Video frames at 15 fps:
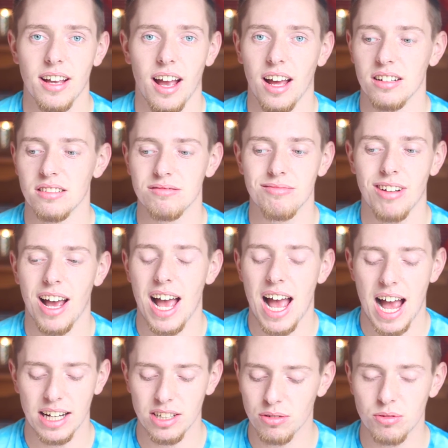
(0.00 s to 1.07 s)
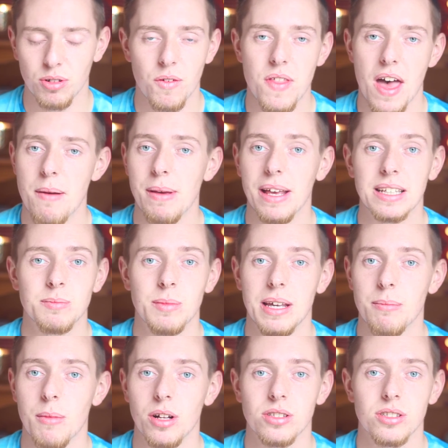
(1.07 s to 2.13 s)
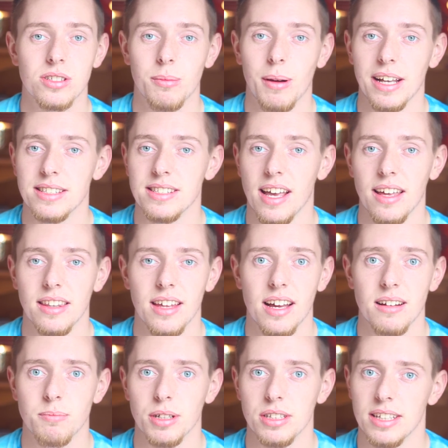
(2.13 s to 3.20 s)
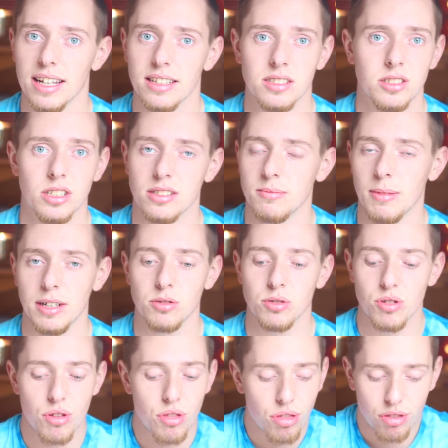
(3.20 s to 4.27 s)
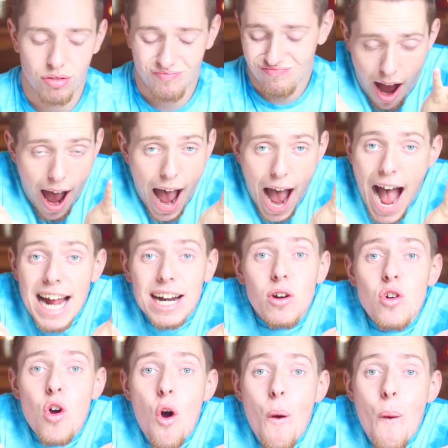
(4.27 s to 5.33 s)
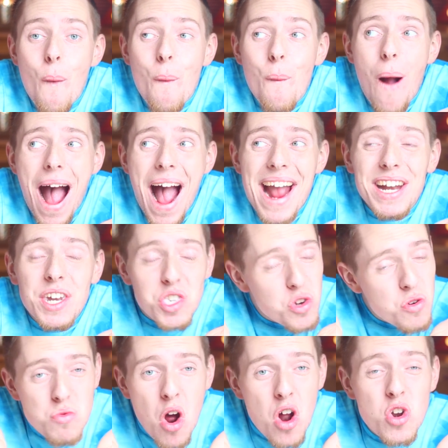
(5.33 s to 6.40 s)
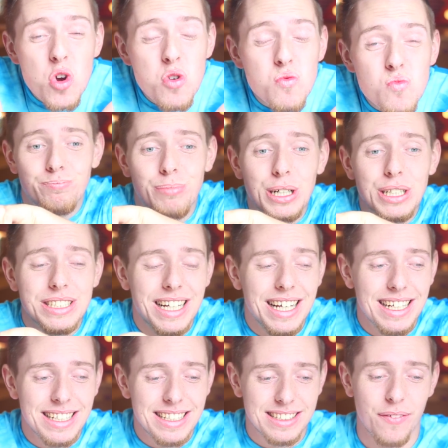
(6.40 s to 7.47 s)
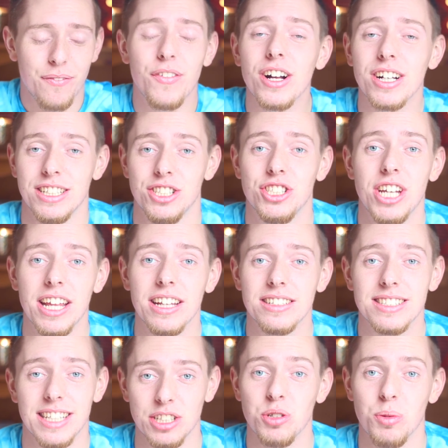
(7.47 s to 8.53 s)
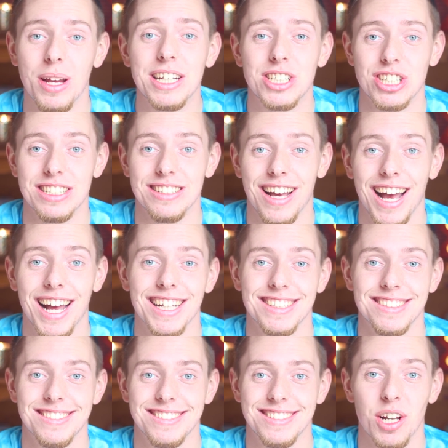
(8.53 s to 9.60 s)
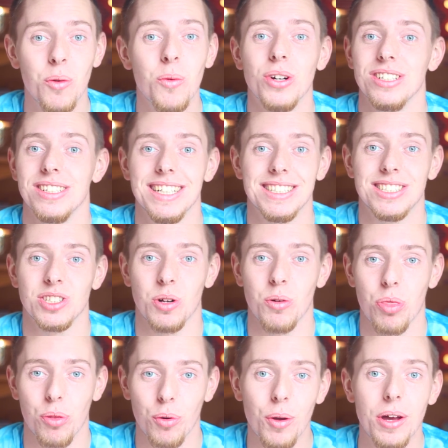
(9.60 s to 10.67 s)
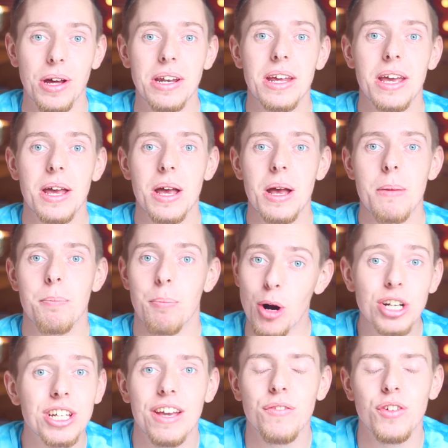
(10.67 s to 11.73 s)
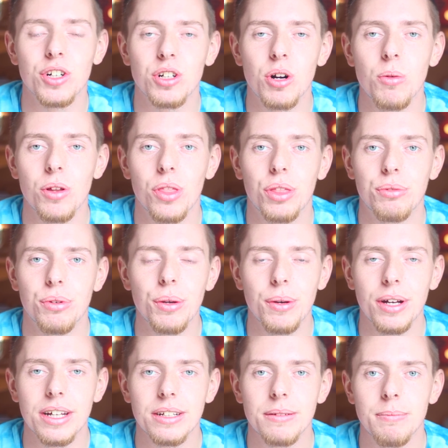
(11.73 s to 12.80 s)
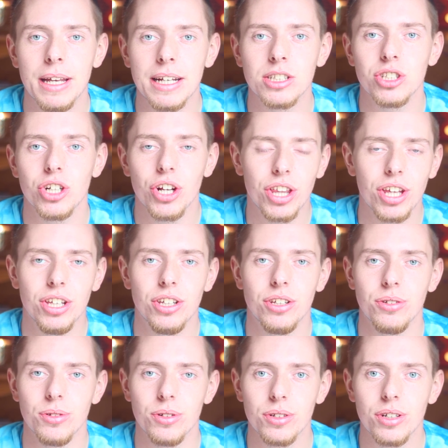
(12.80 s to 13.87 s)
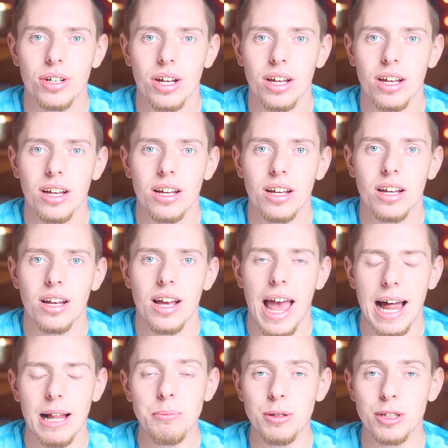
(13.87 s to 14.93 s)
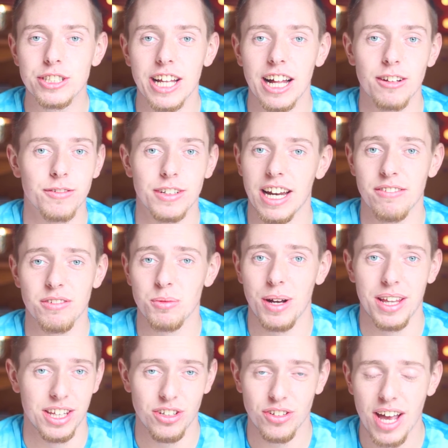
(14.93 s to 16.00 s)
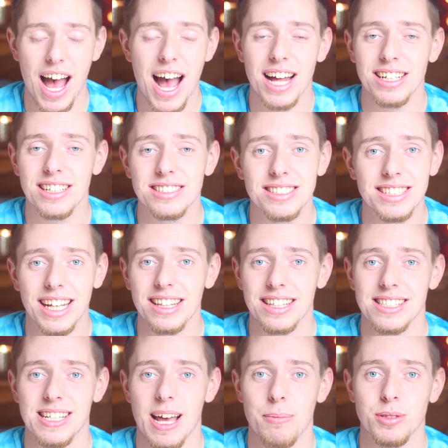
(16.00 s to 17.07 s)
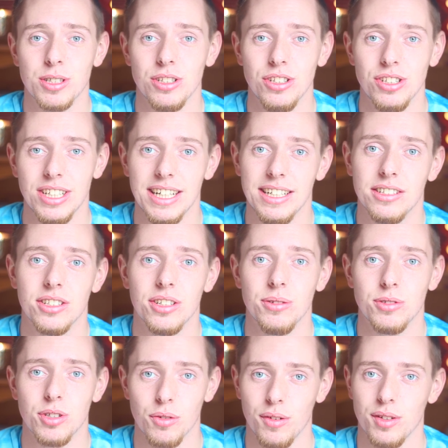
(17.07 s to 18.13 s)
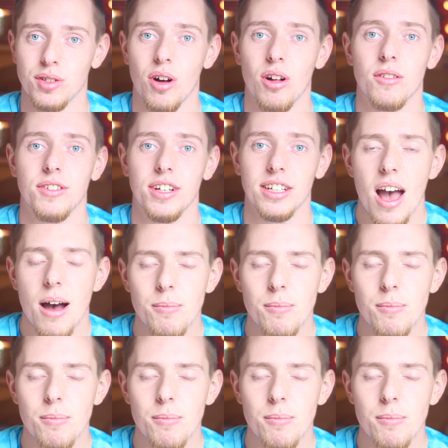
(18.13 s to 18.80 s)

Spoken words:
And I don't know if that makes me a monster by saying that, but that's just my truth. I don't know. I do not know. But it's a fucking shit situation and no one needs to go through it. But if you're going through it, make sure that you help yourself in every way that you can. Take the steps that you need to resolve it.